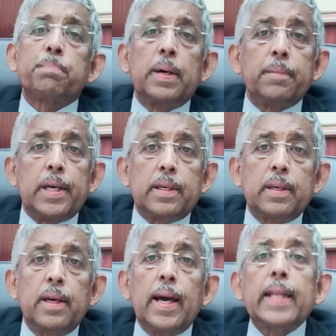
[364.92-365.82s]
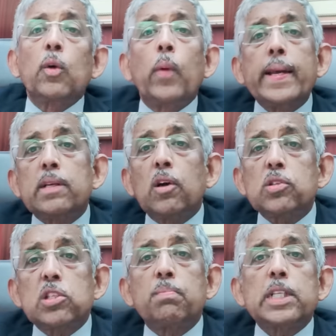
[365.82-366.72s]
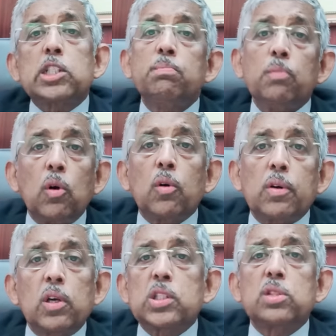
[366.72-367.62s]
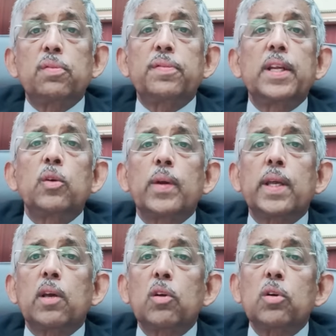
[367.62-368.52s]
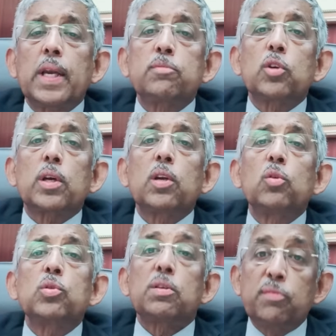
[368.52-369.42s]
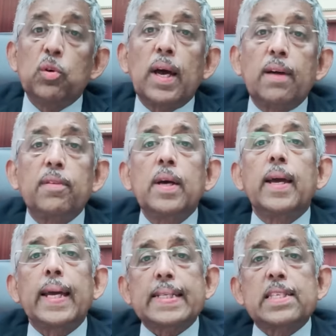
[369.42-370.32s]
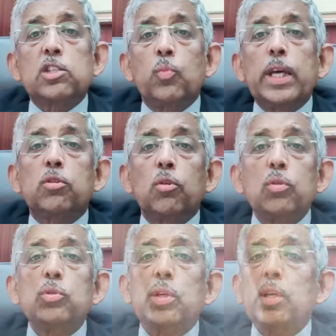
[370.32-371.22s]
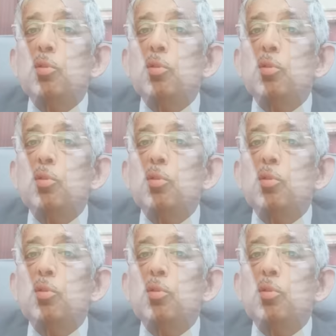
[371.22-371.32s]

permanent. And the weight loss is much more, not just fifteen to twenty kilograms you can lose. If you have excess weight to lose, you can